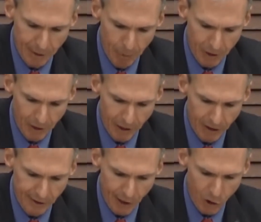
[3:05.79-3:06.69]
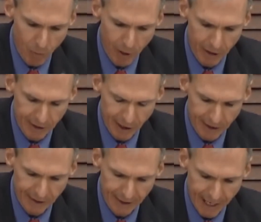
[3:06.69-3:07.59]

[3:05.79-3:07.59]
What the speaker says: similar to the legislation being discussed